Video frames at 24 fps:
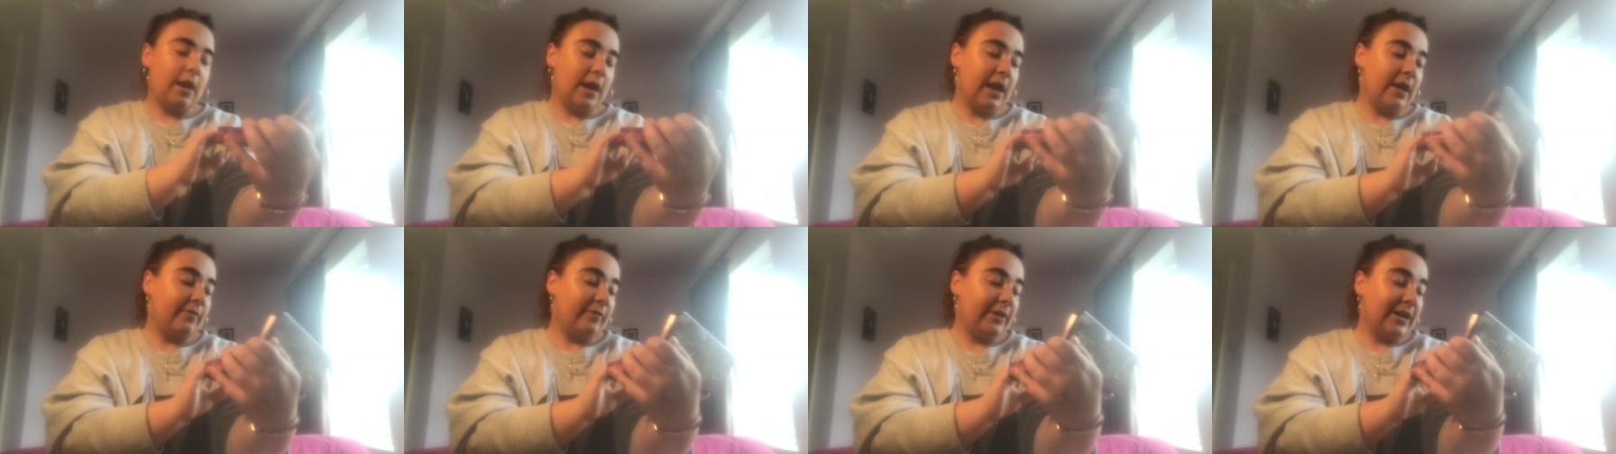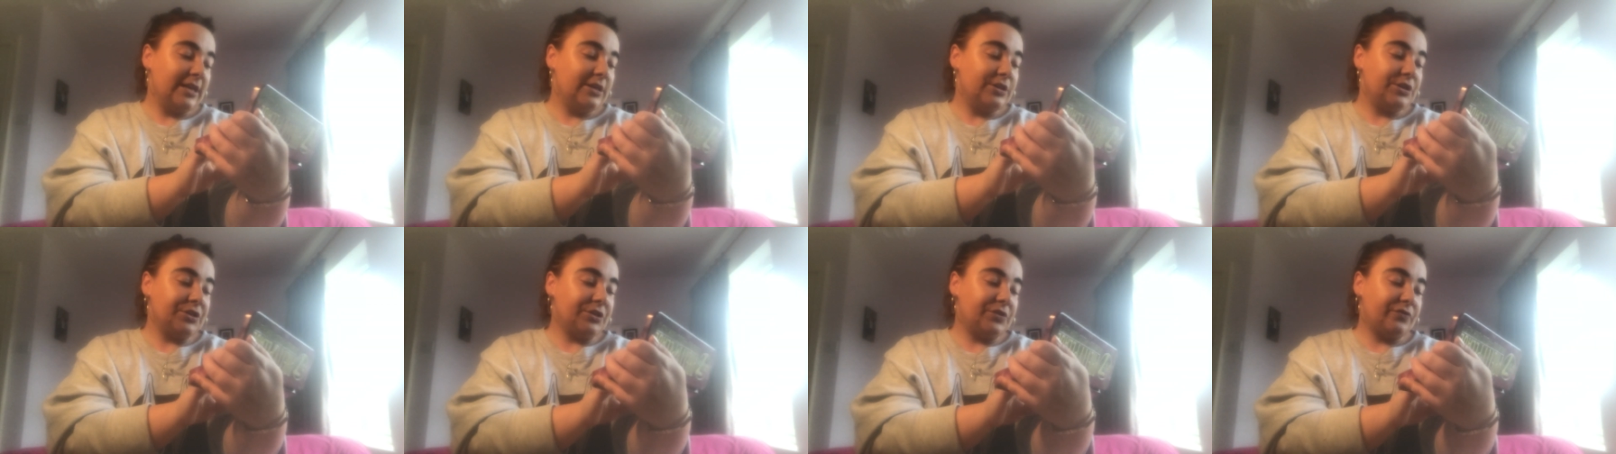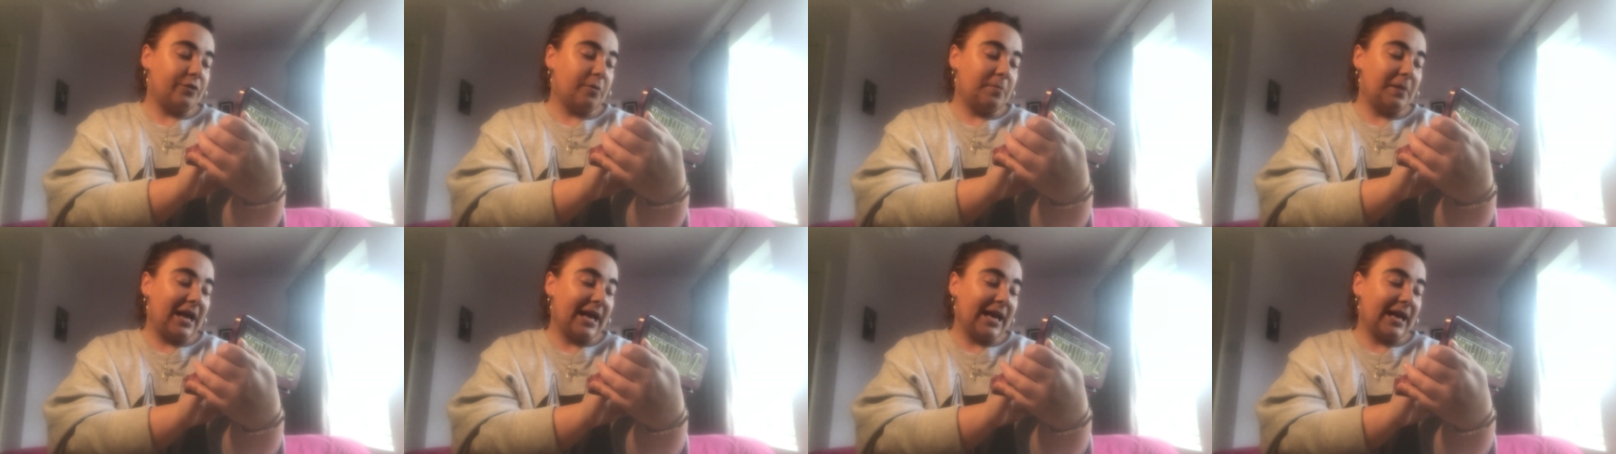it ranges
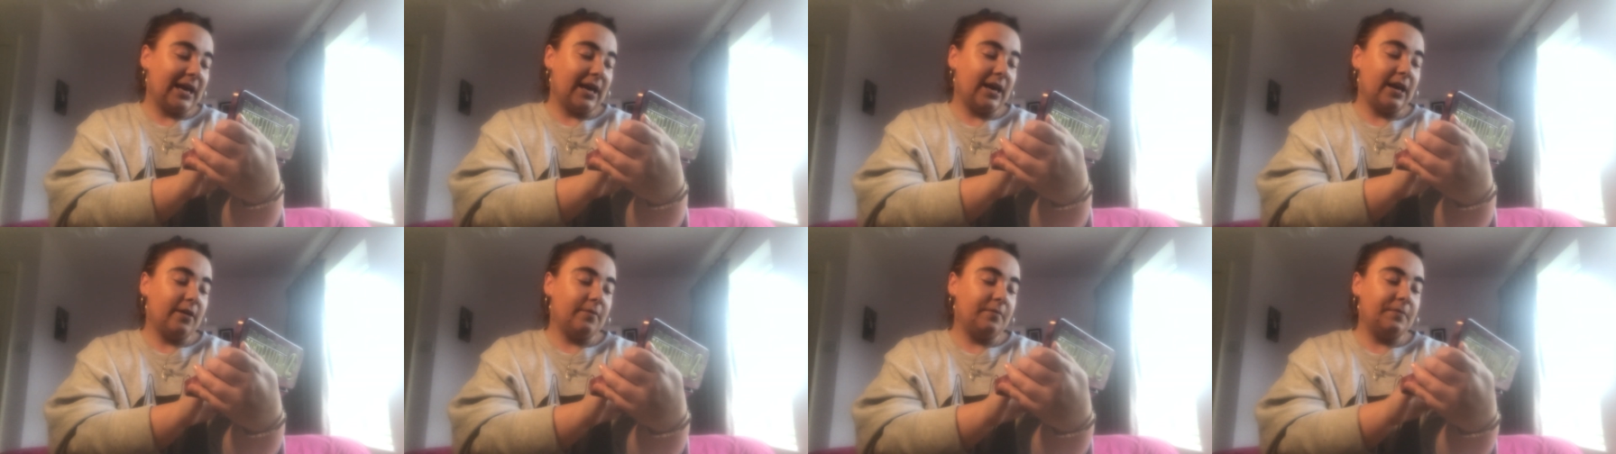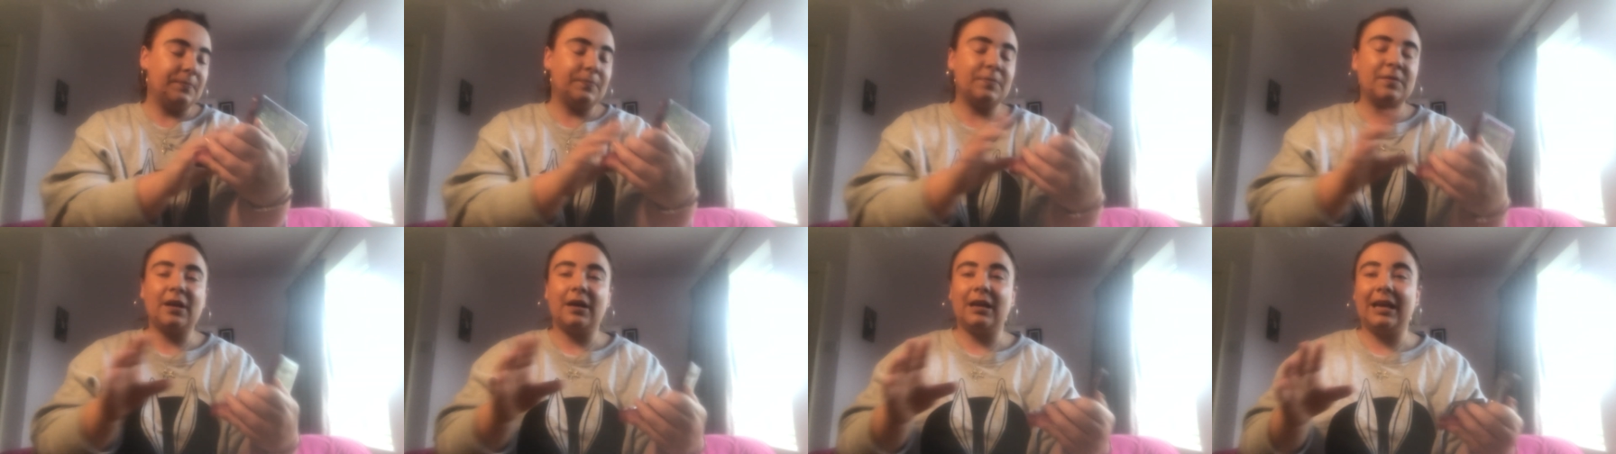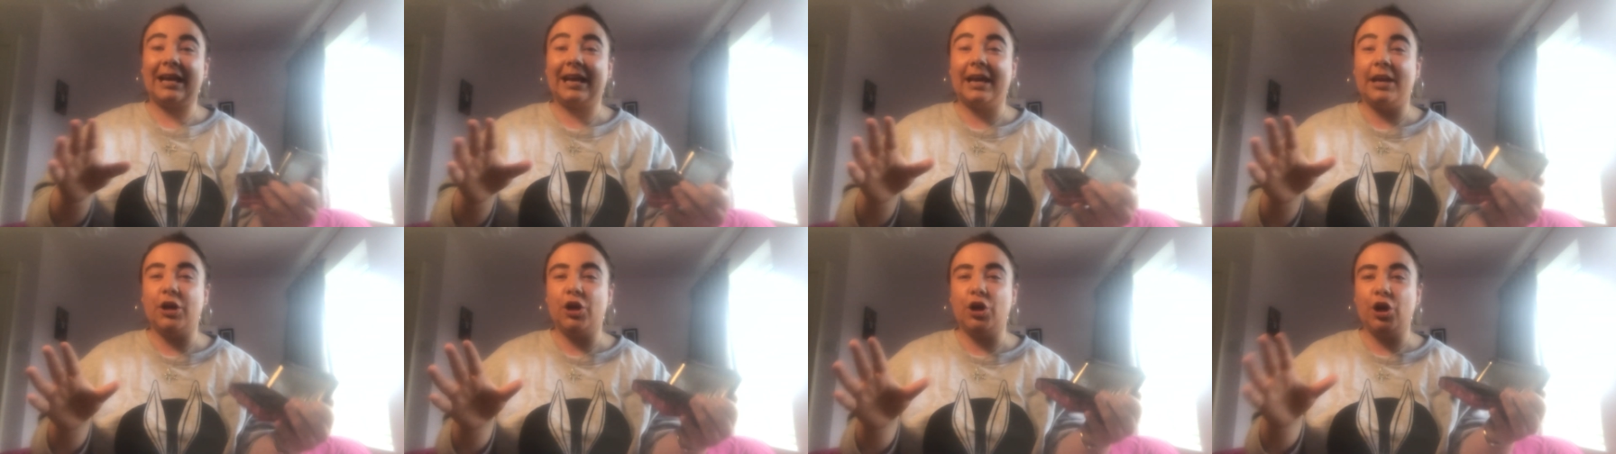from like a
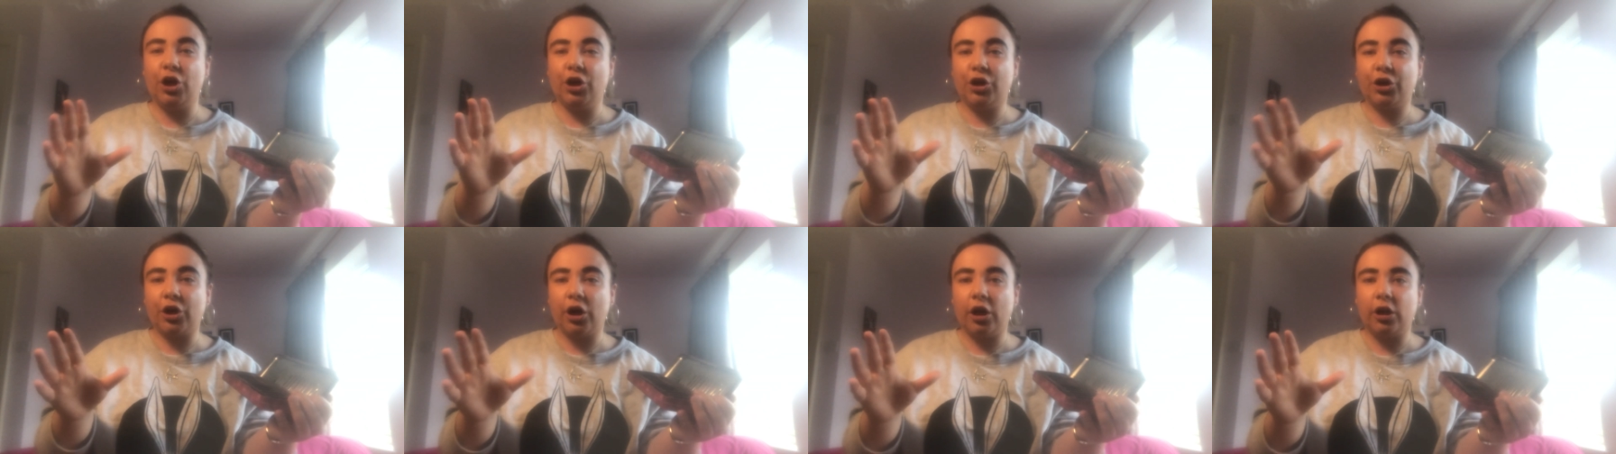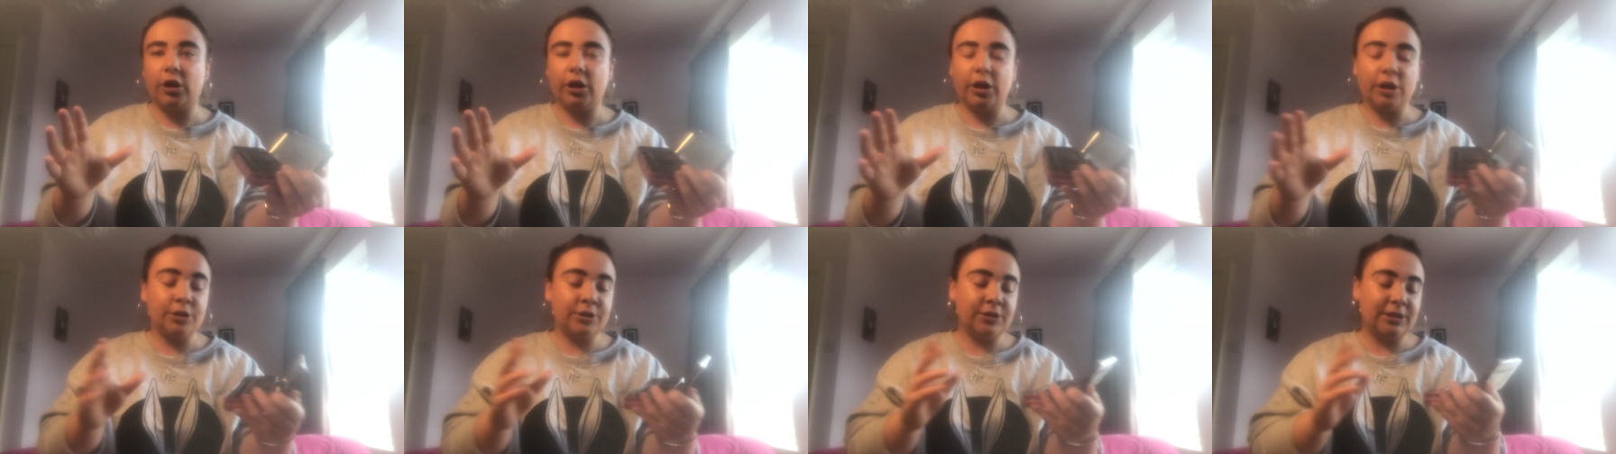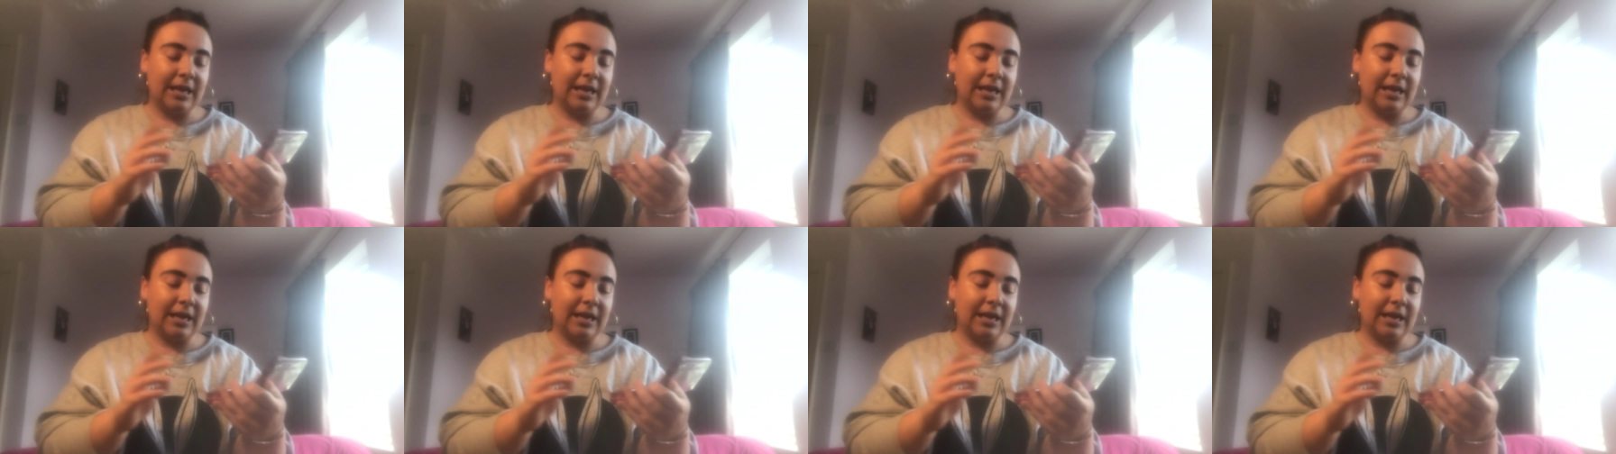like a nude colour